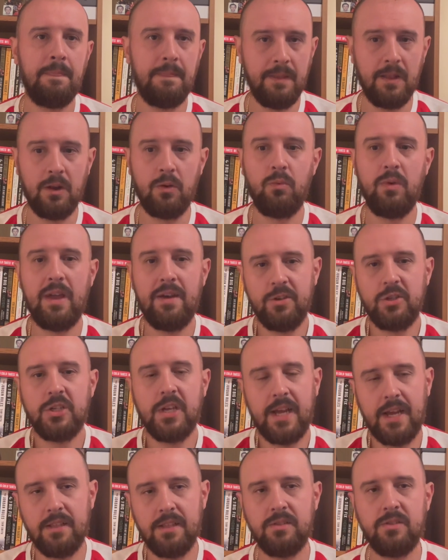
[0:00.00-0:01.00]
we have a
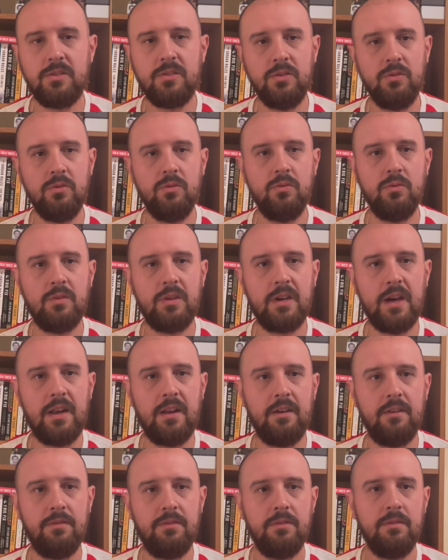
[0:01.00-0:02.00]
chance to kind
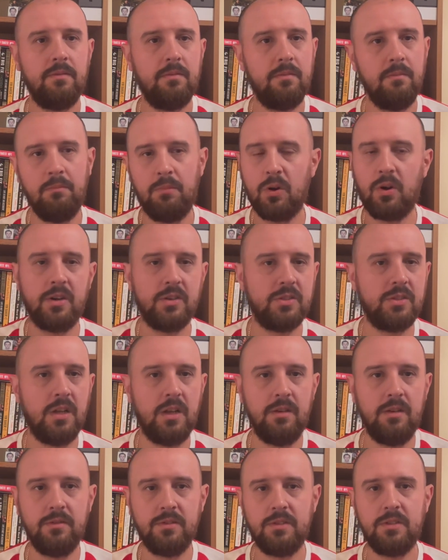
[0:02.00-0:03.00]
of book
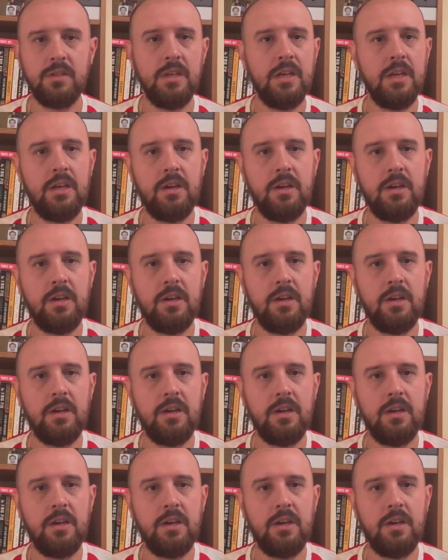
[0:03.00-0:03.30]
ourselves